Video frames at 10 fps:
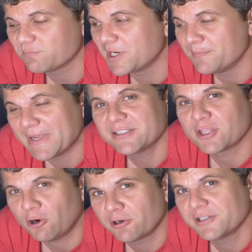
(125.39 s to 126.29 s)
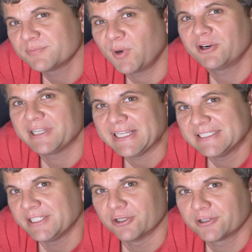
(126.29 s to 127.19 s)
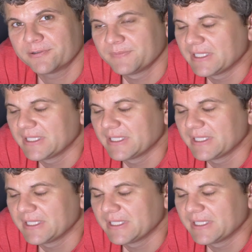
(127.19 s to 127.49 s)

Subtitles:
but it makes the hardest part easier.